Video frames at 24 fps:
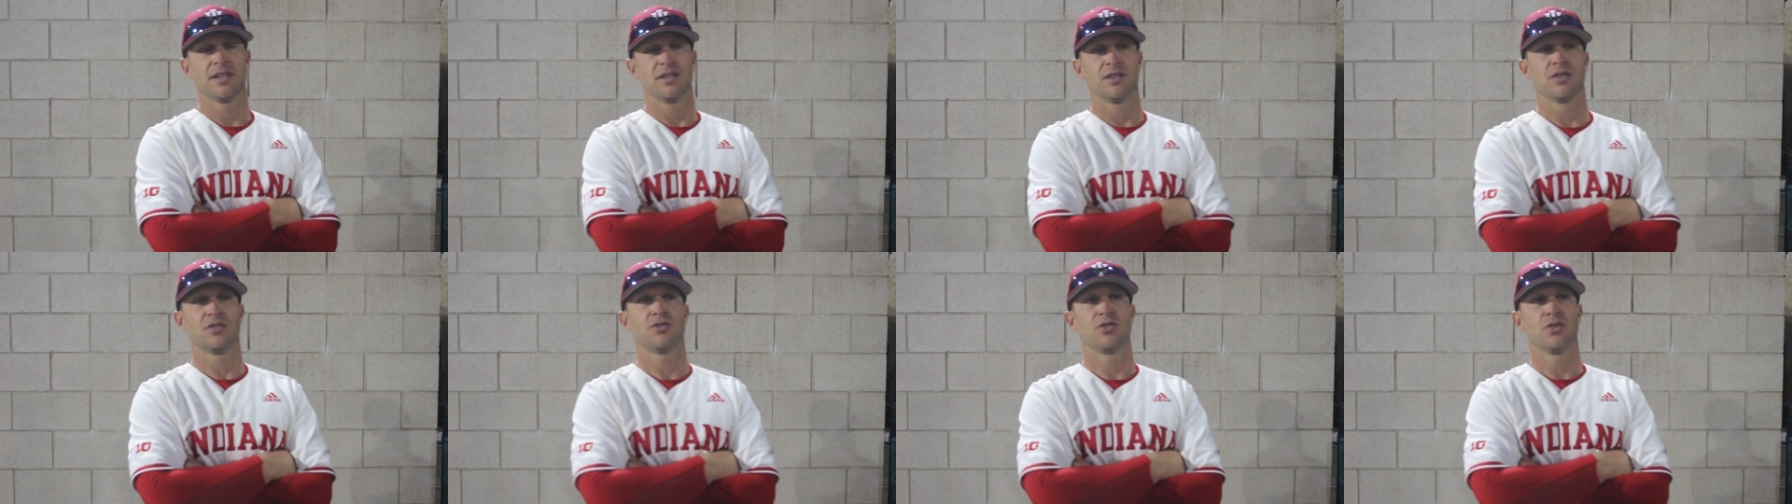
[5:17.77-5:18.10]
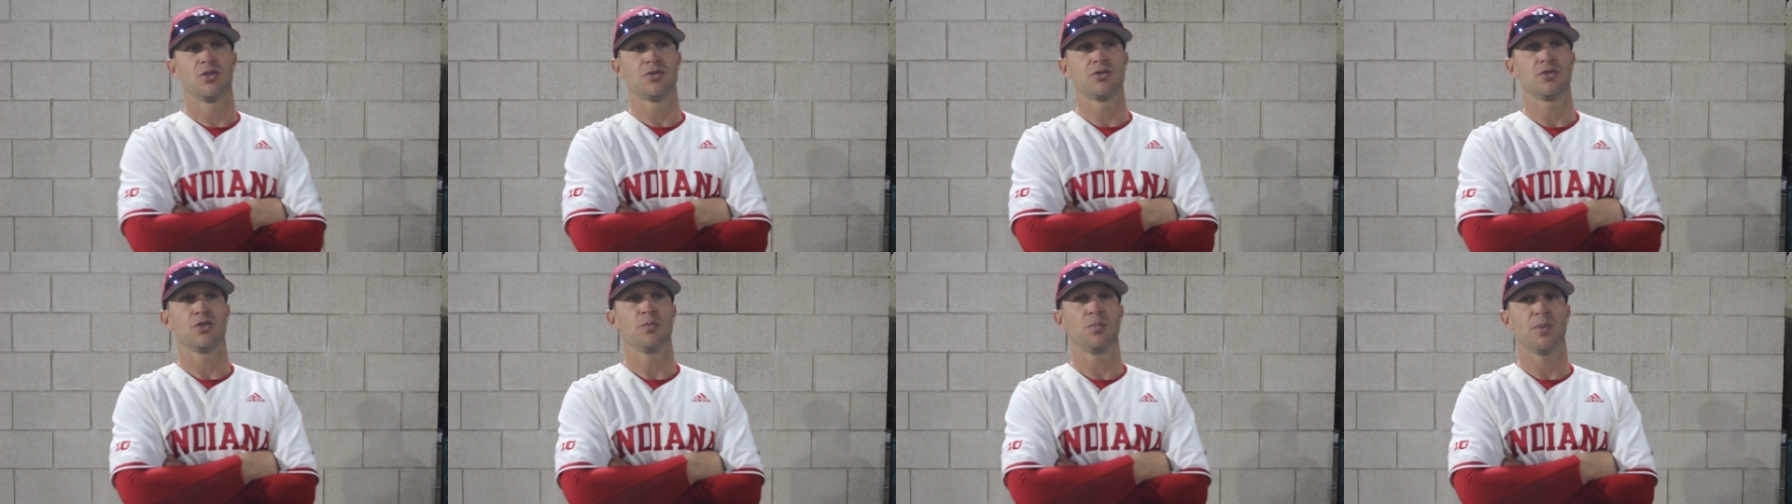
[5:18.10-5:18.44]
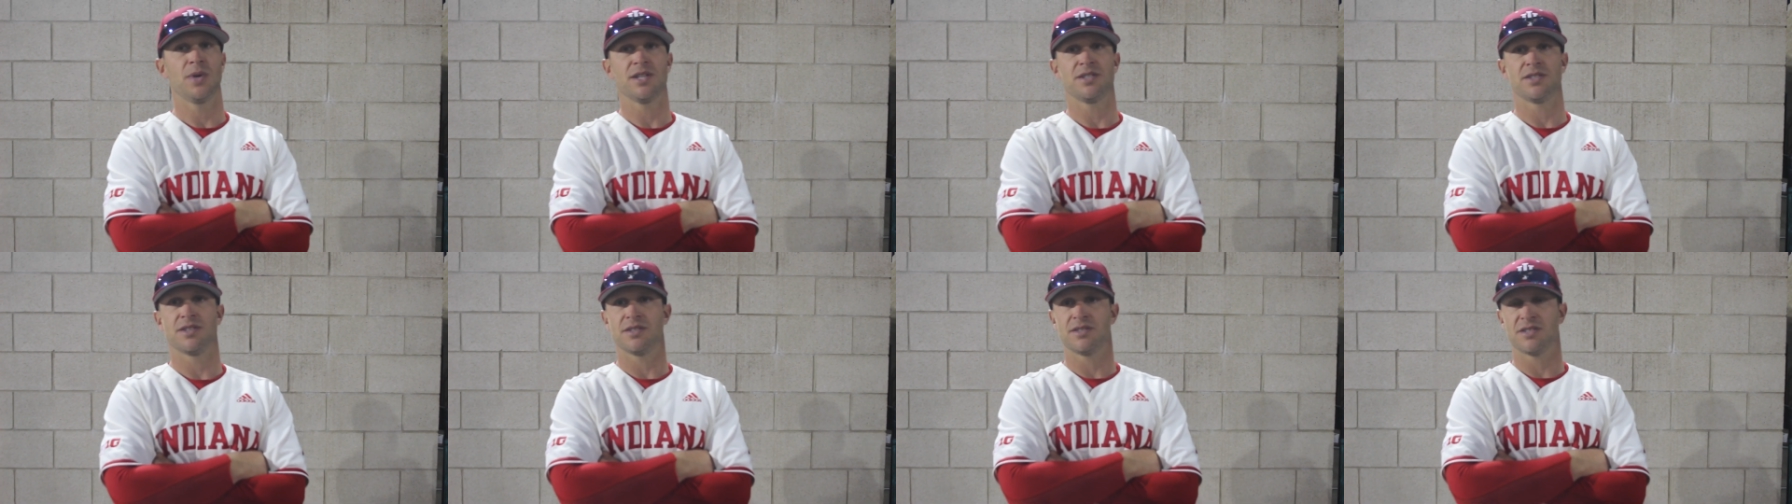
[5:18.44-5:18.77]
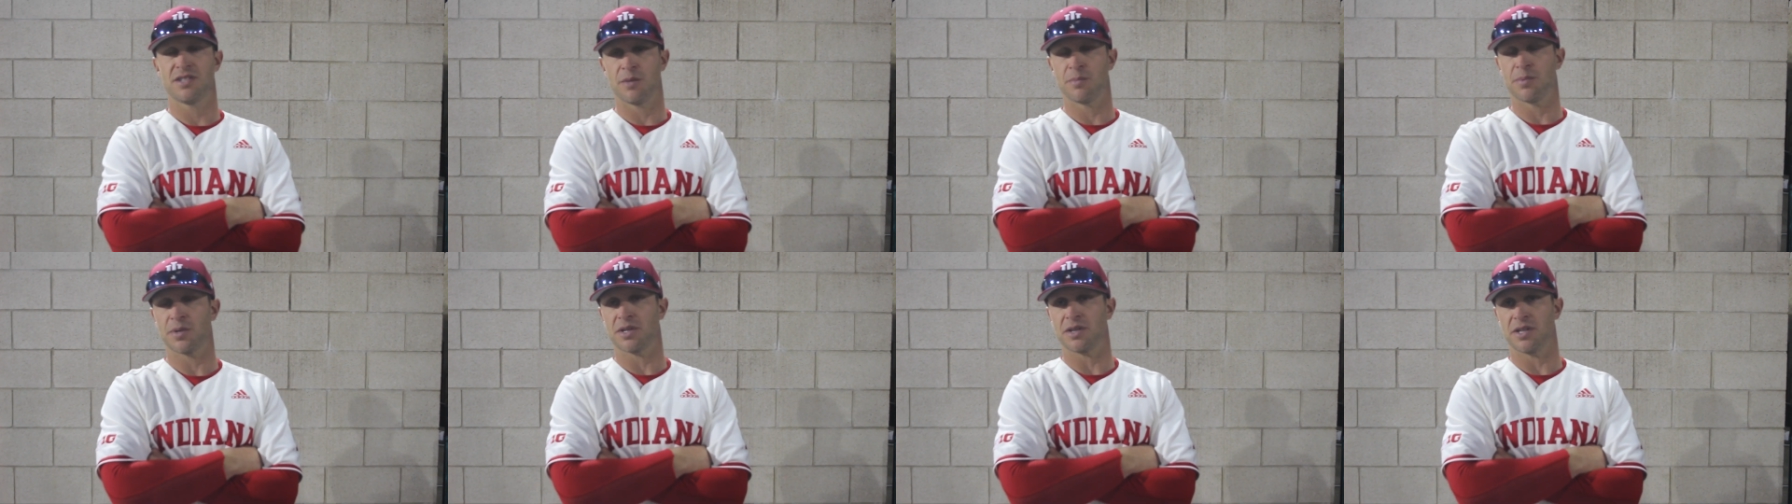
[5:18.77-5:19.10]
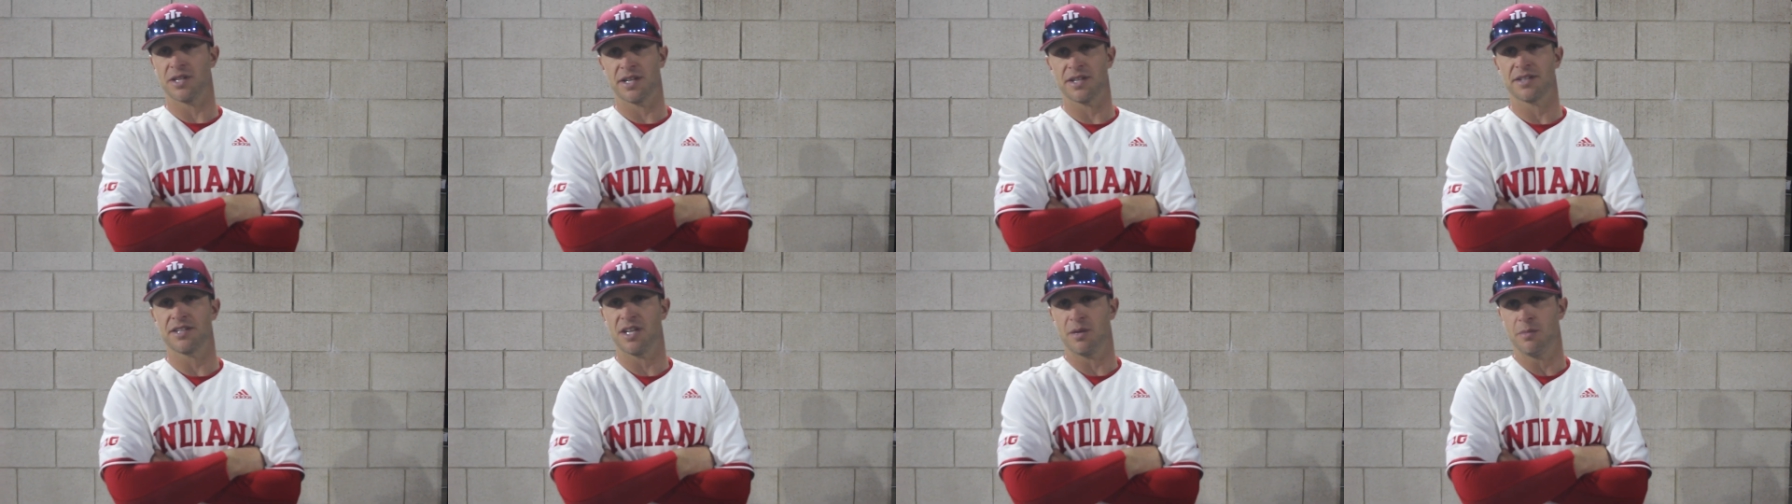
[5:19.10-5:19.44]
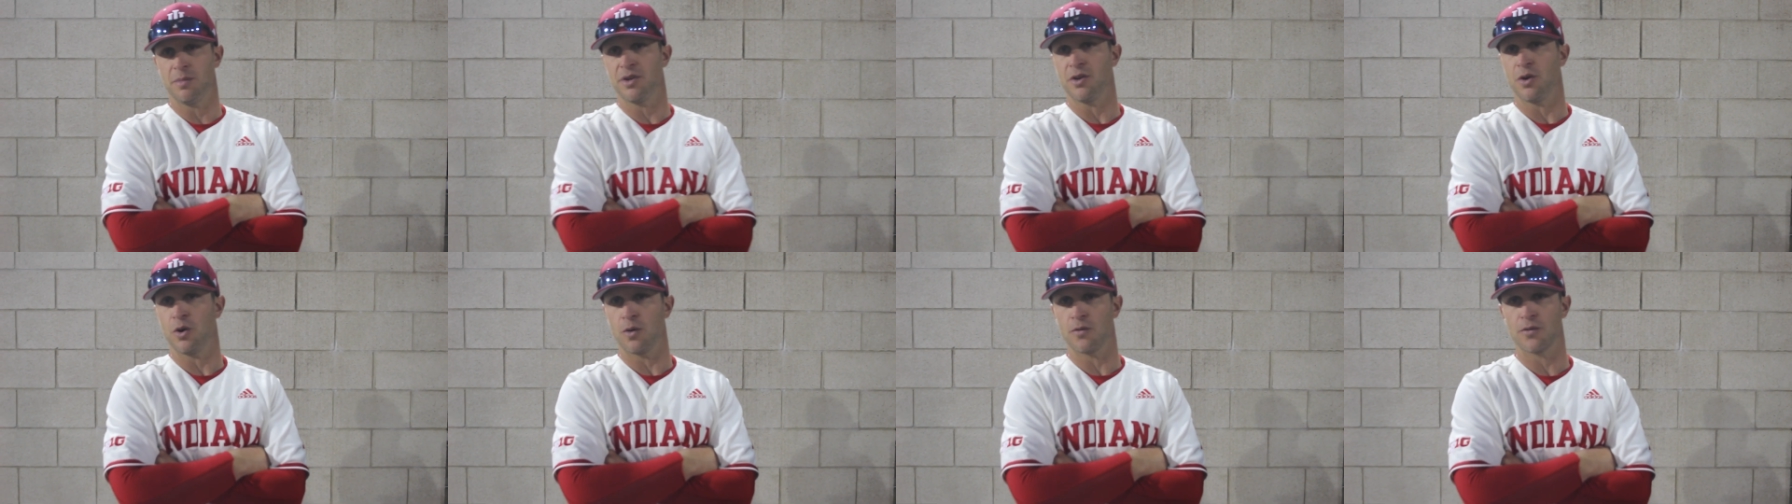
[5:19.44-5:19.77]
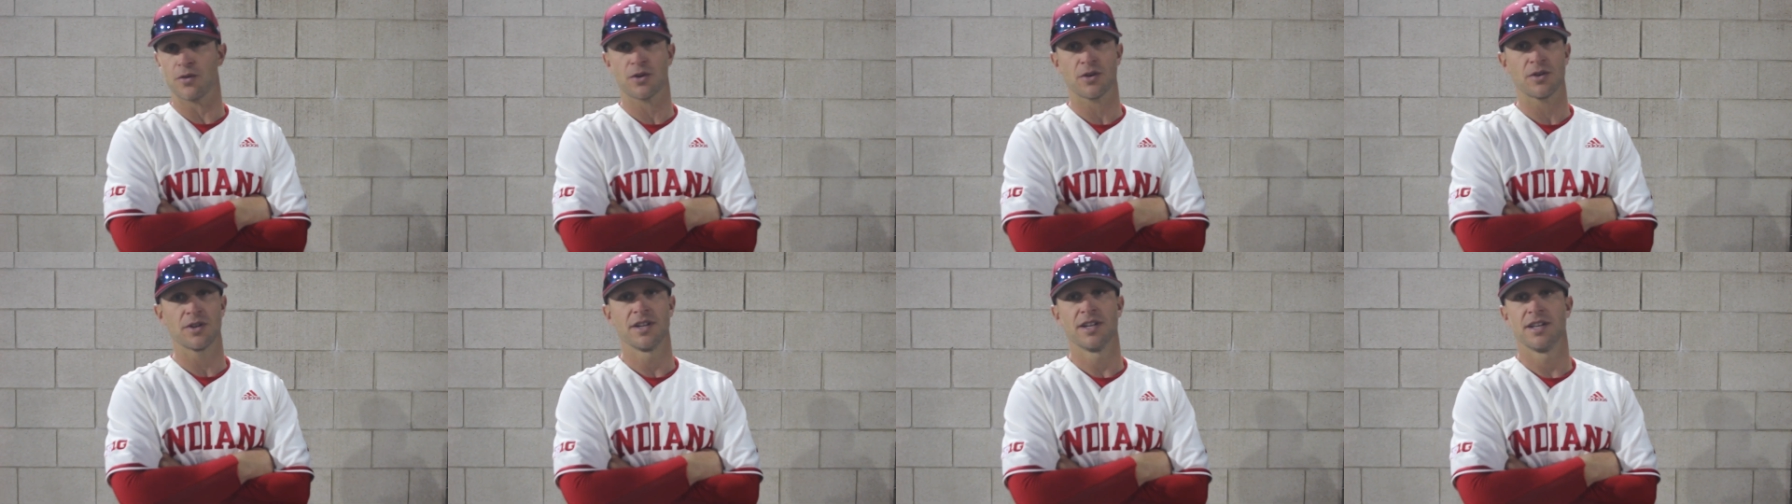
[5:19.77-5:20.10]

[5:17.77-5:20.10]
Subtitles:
the 2-2 pitch is typically a get-me-over,